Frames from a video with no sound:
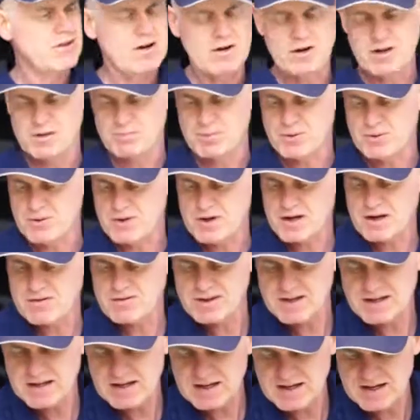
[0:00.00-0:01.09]
I'm going to pour it over
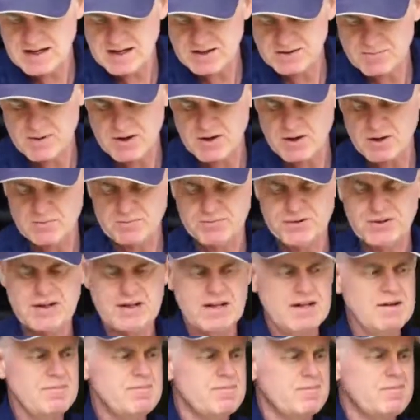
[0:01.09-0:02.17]
there. Here's my hop
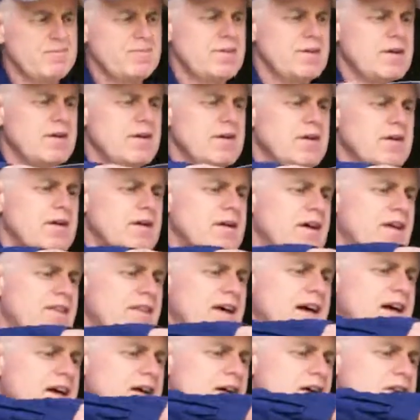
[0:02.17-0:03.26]
tea, and
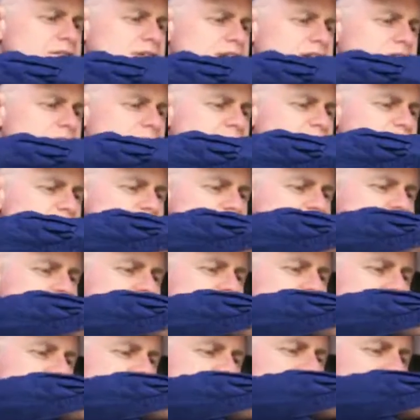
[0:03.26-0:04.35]
that goes in just
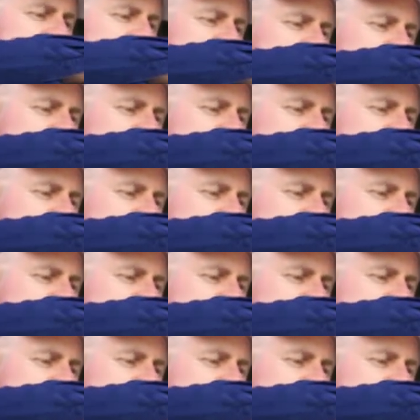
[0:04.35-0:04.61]
like that.